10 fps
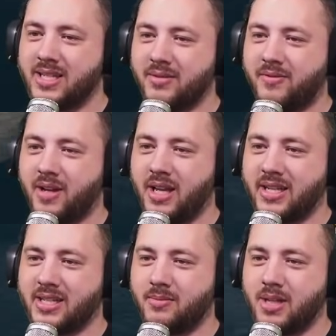I feel like
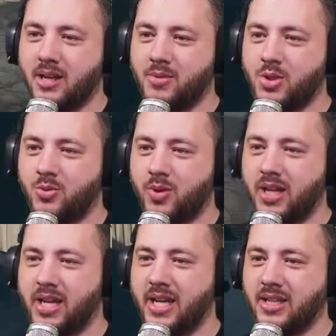sometimes you
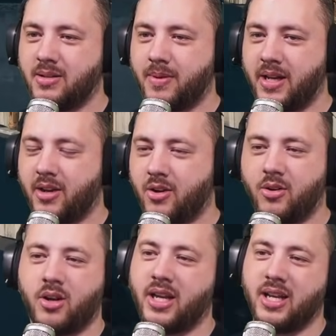really hit, depending on
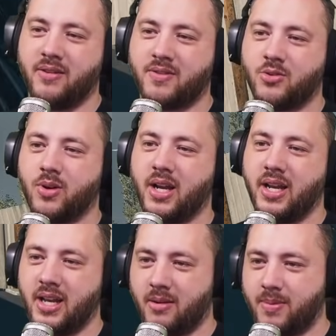looking left and right
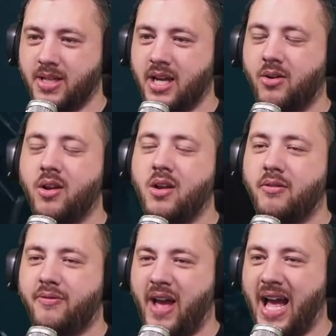and up and down,
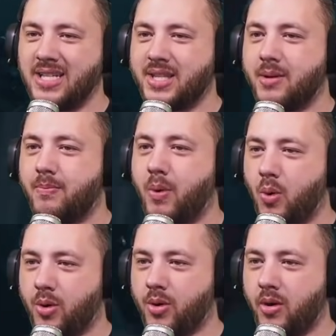fast the
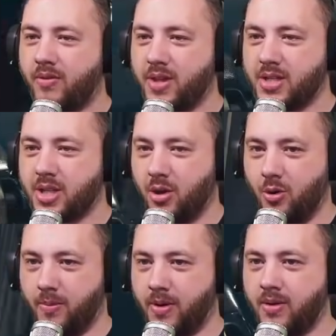border of the
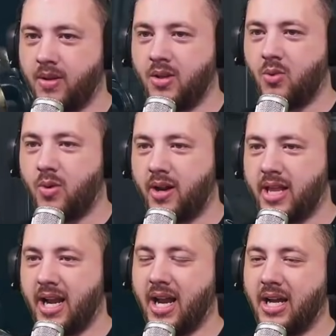scope, where
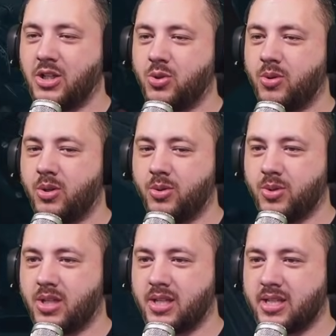then I do
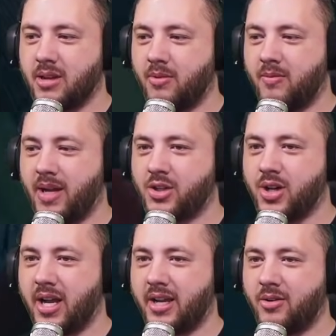lose some of my
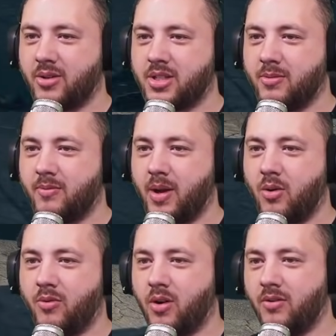tracking or some of my
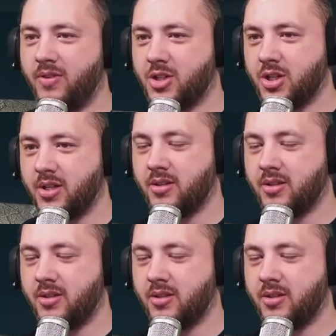overall vision.